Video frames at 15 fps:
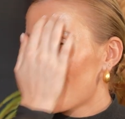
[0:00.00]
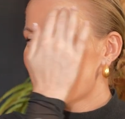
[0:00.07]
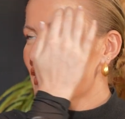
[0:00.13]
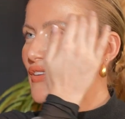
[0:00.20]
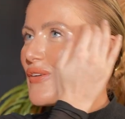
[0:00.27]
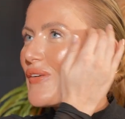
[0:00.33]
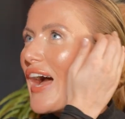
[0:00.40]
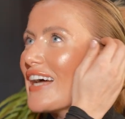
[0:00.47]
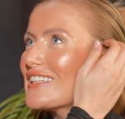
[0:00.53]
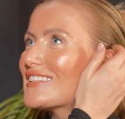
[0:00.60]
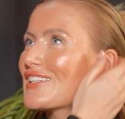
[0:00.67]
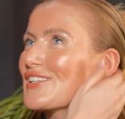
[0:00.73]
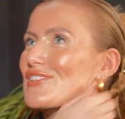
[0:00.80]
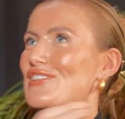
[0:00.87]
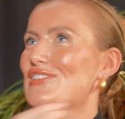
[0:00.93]
you had
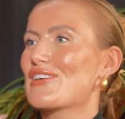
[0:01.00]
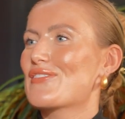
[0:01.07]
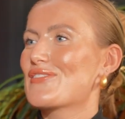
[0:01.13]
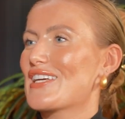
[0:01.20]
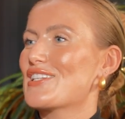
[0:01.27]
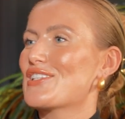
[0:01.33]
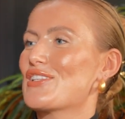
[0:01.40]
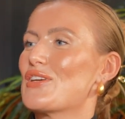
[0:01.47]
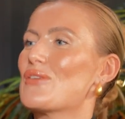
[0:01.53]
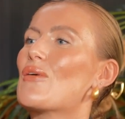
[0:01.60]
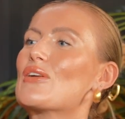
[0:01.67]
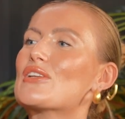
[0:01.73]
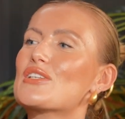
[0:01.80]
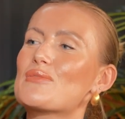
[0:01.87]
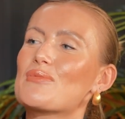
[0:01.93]
such determination that you
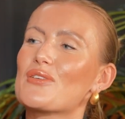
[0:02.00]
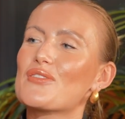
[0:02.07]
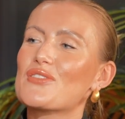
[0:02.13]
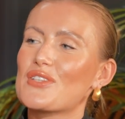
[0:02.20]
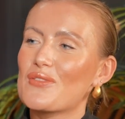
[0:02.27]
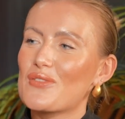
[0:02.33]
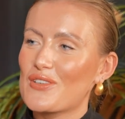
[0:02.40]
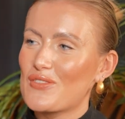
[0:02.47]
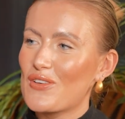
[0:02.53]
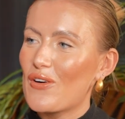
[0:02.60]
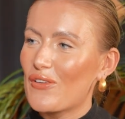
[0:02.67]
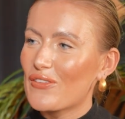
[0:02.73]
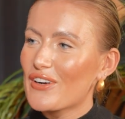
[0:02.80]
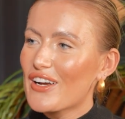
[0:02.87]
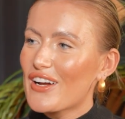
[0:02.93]
wanted to prove someone
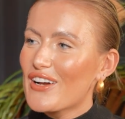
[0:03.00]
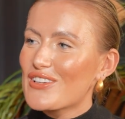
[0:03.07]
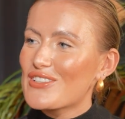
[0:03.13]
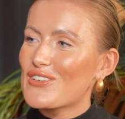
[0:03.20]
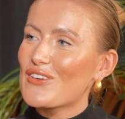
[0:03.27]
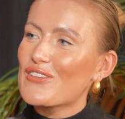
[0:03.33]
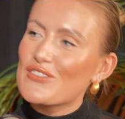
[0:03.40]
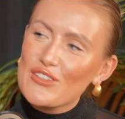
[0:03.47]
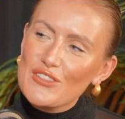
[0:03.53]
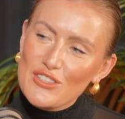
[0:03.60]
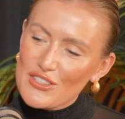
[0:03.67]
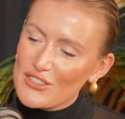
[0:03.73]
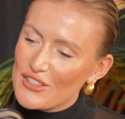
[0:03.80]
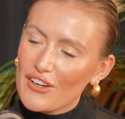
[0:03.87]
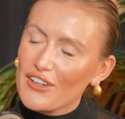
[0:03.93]
wrong. So if you
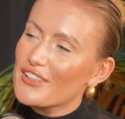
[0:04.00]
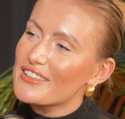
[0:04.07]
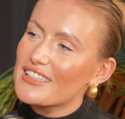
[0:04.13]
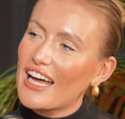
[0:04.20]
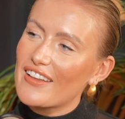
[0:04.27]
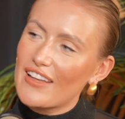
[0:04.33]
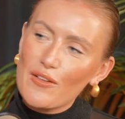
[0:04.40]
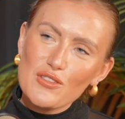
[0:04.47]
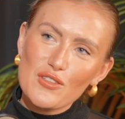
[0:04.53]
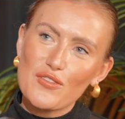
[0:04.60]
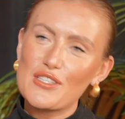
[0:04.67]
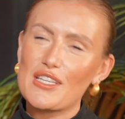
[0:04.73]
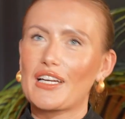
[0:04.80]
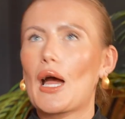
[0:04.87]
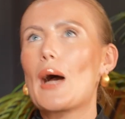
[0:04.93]
just turned that was
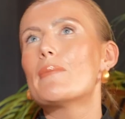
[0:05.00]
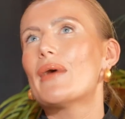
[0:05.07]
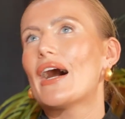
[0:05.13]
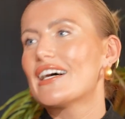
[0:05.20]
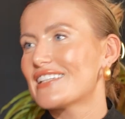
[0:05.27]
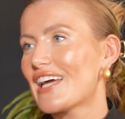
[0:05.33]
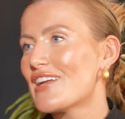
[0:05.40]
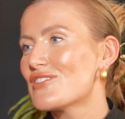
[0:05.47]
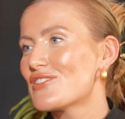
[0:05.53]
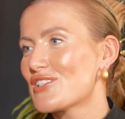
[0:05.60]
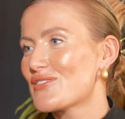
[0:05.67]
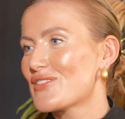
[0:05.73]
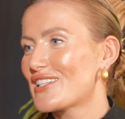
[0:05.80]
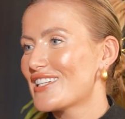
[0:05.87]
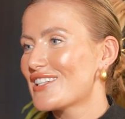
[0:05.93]
obviously like a bad energy
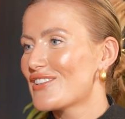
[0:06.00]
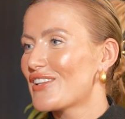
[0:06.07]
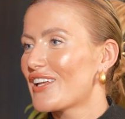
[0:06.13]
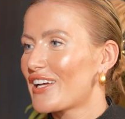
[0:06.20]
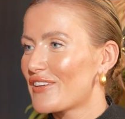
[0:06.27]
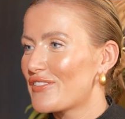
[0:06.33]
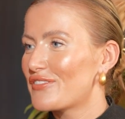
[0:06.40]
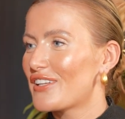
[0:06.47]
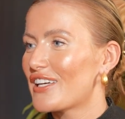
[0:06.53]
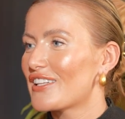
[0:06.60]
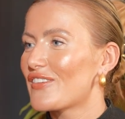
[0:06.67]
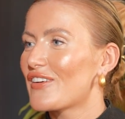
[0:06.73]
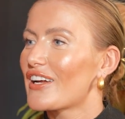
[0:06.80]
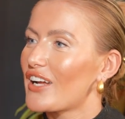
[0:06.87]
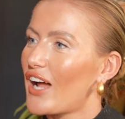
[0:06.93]
within you, like a flick that
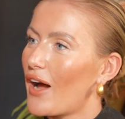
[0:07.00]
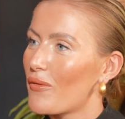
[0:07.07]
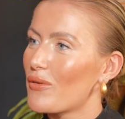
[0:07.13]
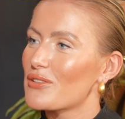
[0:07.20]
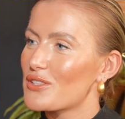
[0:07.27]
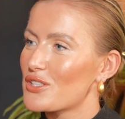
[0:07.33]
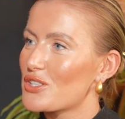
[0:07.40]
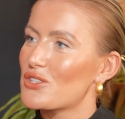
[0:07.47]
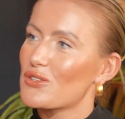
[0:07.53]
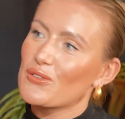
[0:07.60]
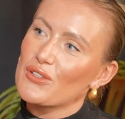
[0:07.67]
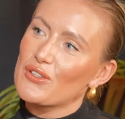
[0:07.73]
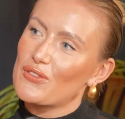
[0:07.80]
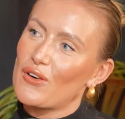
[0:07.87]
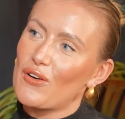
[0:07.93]
you're like, I want to show
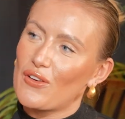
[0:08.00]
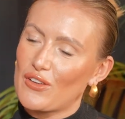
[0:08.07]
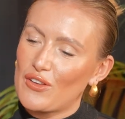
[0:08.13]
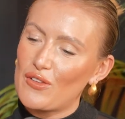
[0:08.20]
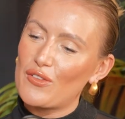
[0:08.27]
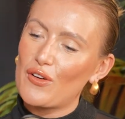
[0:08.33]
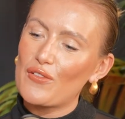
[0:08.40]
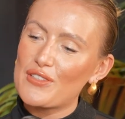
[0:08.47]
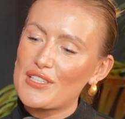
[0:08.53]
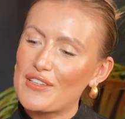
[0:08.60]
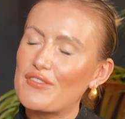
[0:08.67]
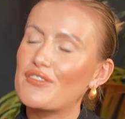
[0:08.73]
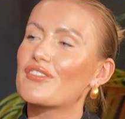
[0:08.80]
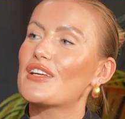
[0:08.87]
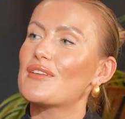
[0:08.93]
you wrong. You've obviously
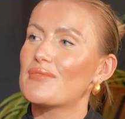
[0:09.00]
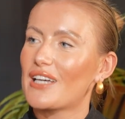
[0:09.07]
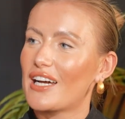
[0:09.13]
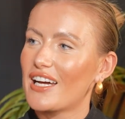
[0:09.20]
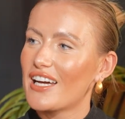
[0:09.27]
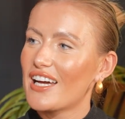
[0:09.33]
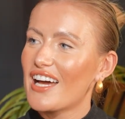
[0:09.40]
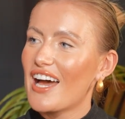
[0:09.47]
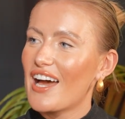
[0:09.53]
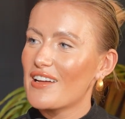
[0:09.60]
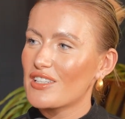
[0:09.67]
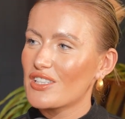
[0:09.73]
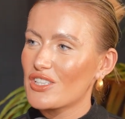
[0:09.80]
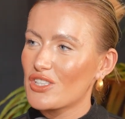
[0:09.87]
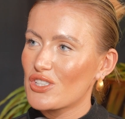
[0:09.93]
flipped that
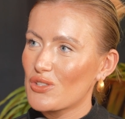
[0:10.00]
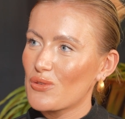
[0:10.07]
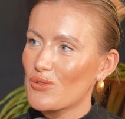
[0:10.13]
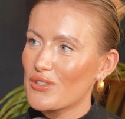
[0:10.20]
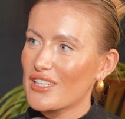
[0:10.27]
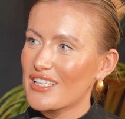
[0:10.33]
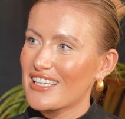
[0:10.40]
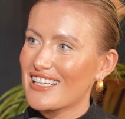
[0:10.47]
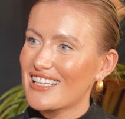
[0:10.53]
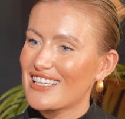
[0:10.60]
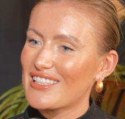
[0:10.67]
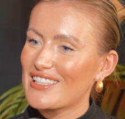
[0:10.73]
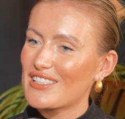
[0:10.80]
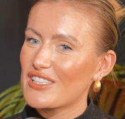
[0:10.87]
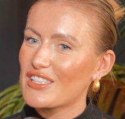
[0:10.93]
and shown
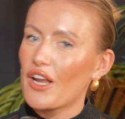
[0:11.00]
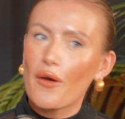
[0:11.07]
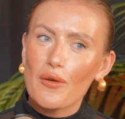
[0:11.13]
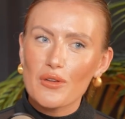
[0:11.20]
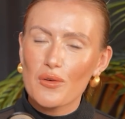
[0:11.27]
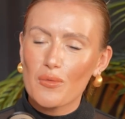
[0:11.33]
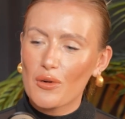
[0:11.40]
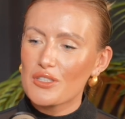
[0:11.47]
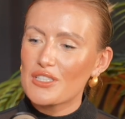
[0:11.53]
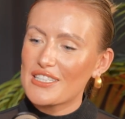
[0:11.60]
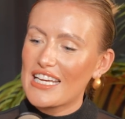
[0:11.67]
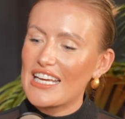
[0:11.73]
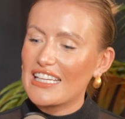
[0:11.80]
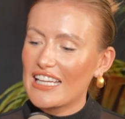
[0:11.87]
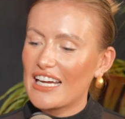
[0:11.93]
now you want to
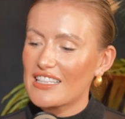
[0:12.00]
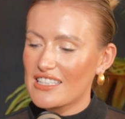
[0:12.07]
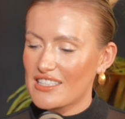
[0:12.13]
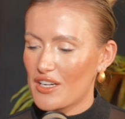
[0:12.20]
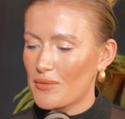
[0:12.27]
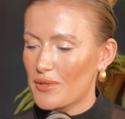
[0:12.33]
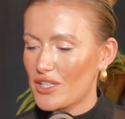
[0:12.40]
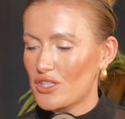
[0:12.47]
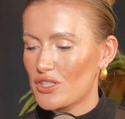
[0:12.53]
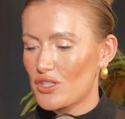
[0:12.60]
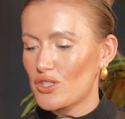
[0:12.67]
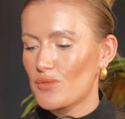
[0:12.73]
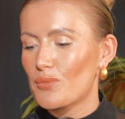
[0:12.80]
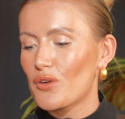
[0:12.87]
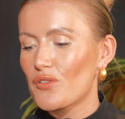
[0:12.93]
take that determination
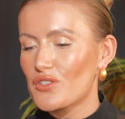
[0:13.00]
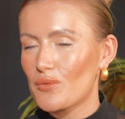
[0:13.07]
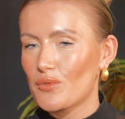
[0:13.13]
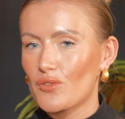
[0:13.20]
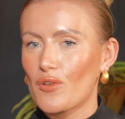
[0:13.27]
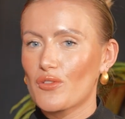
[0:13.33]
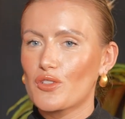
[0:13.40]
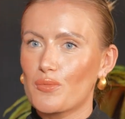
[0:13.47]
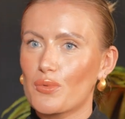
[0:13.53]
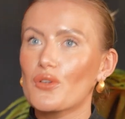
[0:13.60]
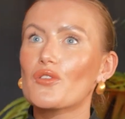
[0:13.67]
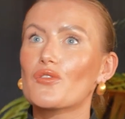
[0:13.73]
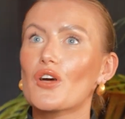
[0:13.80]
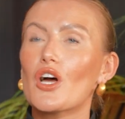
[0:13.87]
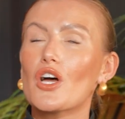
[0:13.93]
to prove someone wrong, to
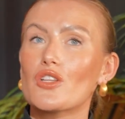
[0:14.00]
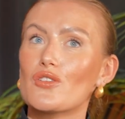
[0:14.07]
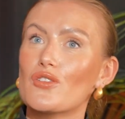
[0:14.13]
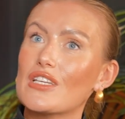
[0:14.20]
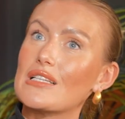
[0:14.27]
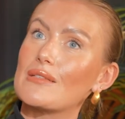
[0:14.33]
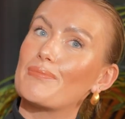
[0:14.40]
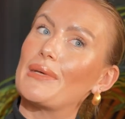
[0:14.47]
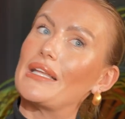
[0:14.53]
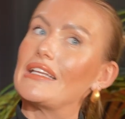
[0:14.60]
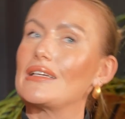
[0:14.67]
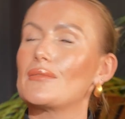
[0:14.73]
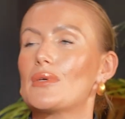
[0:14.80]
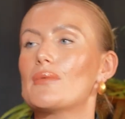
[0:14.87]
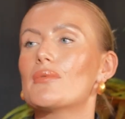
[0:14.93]
prove to these
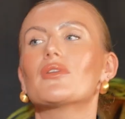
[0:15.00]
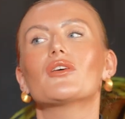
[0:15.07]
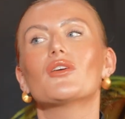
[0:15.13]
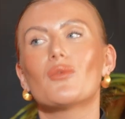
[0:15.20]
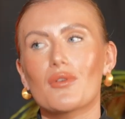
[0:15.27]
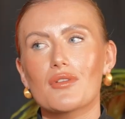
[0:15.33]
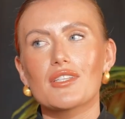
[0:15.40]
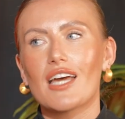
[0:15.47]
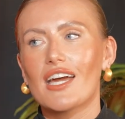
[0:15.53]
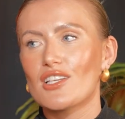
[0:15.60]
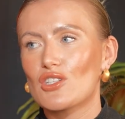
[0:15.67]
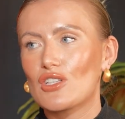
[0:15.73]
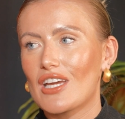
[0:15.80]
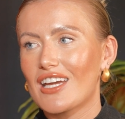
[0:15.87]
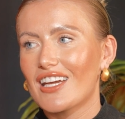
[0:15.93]
billion people that you want to
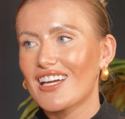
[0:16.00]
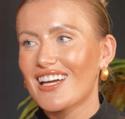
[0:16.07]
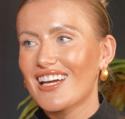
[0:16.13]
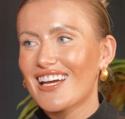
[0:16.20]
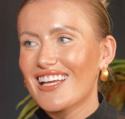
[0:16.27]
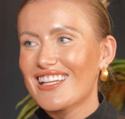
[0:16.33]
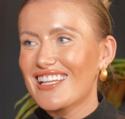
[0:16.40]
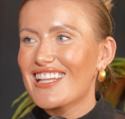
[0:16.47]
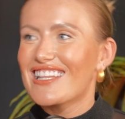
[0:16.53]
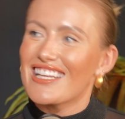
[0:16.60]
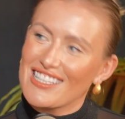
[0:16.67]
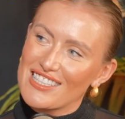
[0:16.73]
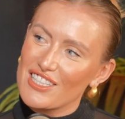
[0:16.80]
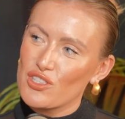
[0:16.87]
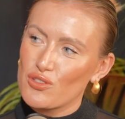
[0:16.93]
educate that
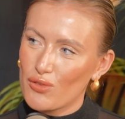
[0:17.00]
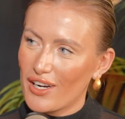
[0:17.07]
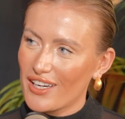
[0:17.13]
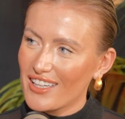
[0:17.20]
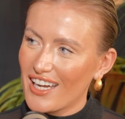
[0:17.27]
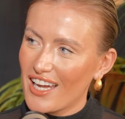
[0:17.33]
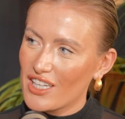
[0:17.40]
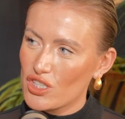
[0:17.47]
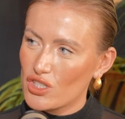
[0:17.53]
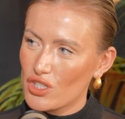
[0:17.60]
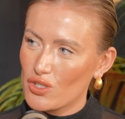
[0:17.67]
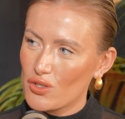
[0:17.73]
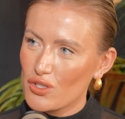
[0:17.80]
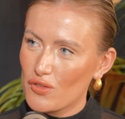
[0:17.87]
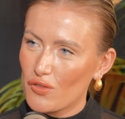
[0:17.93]
this is right. And it
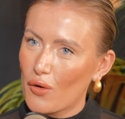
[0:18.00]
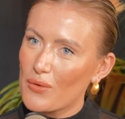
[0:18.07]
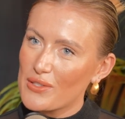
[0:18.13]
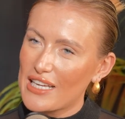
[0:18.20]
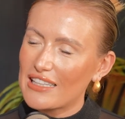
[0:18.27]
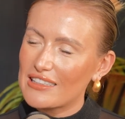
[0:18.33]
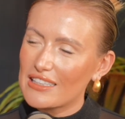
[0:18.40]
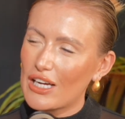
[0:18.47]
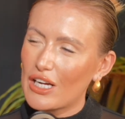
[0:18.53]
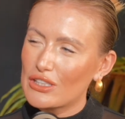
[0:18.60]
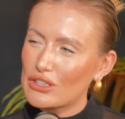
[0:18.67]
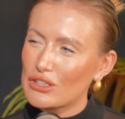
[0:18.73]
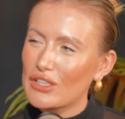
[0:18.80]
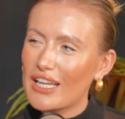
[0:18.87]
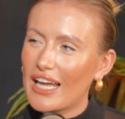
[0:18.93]
just shows you've always had an
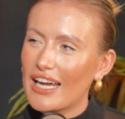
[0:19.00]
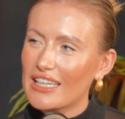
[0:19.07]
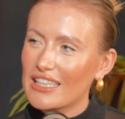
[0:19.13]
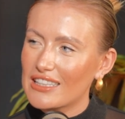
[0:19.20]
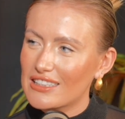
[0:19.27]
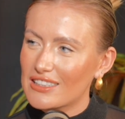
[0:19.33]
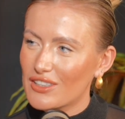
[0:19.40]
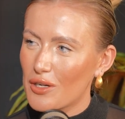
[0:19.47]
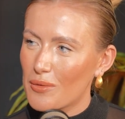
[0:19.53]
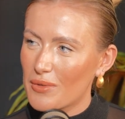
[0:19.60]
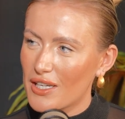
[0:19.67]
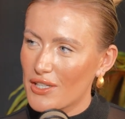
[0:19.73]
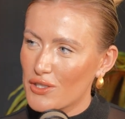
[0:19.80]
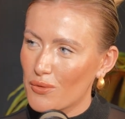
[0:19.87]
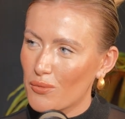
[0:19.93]
underlying
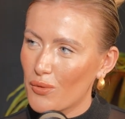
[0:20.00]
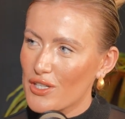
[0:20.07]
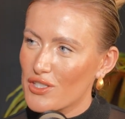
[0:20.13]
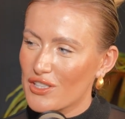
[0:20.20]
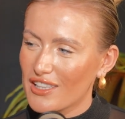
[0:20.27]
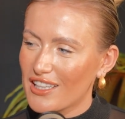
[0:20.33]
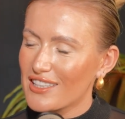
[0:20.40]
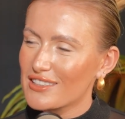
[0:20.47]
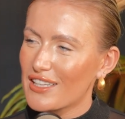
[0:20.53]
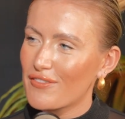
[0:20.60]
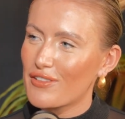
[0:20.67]
determination. Where do you think that came